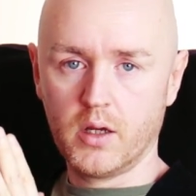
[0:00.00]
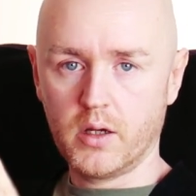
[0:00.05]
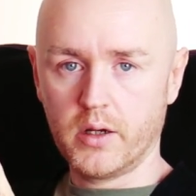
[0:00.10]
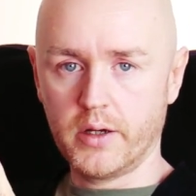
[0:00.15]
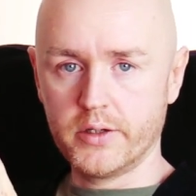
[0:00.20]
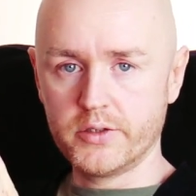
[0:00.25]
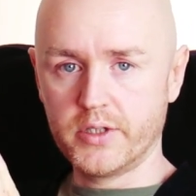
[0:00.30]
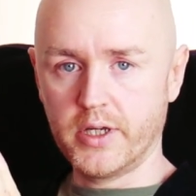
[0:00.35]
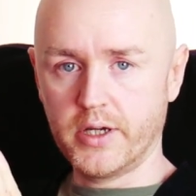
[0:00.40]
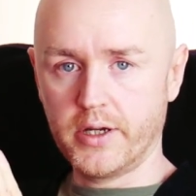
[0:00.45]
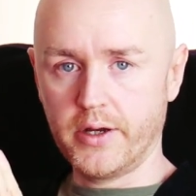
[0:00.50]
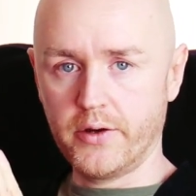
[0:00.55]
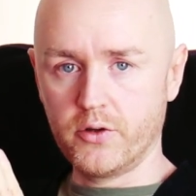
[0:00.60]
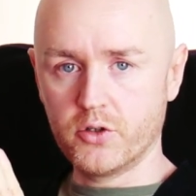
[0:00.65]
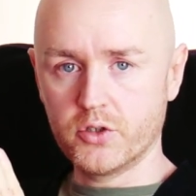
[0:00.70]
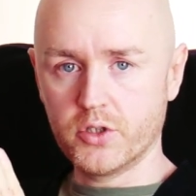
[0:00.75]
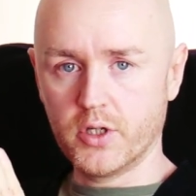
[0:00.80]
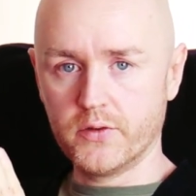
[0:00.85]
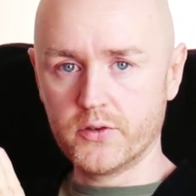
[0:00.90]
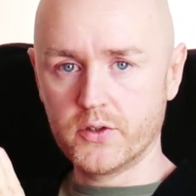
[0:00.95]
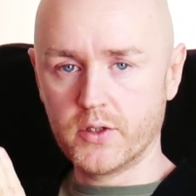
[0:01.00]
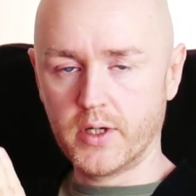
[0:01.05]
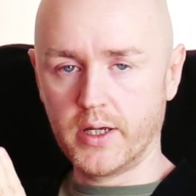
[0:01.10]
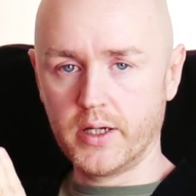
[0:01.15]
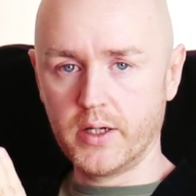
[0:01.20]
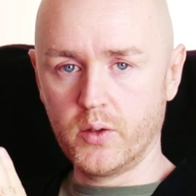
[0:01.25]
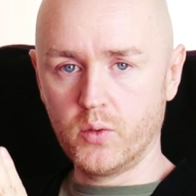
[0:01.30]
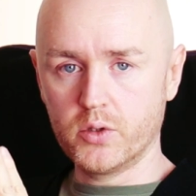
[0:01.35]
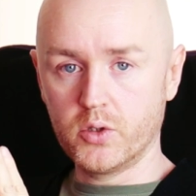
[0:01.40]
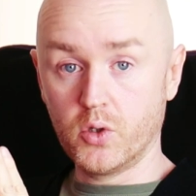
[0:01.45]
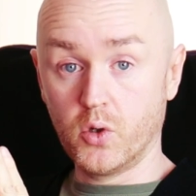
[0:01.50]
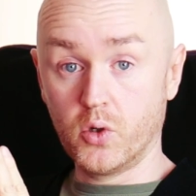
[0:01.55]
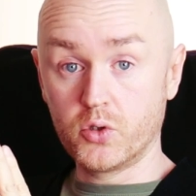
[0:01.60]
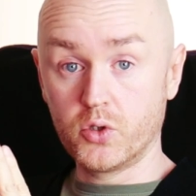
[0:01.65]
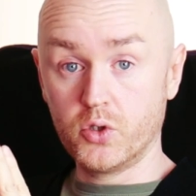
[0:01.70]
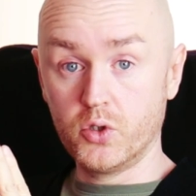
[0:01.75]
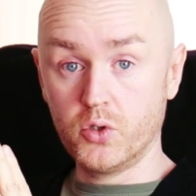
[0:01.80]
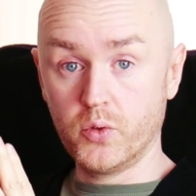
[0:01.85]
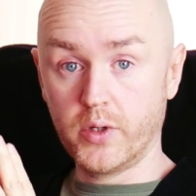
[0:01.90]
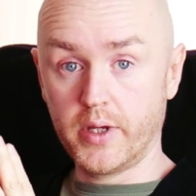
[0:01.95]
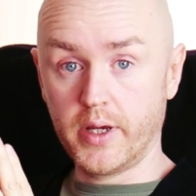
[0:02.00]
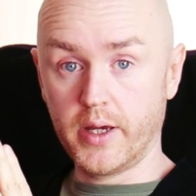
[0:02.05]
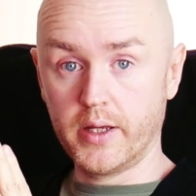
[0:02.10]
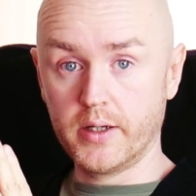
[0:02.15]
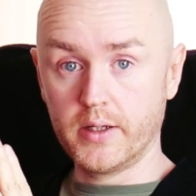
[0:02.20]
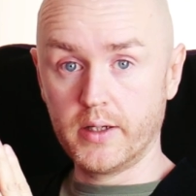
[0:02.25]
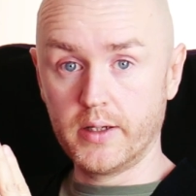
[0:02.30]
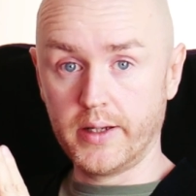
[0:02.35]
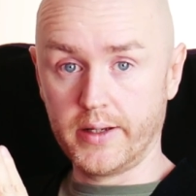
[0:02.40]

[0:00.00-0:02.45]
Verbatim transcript: Guys, take care of yourselves, and I will talk to you again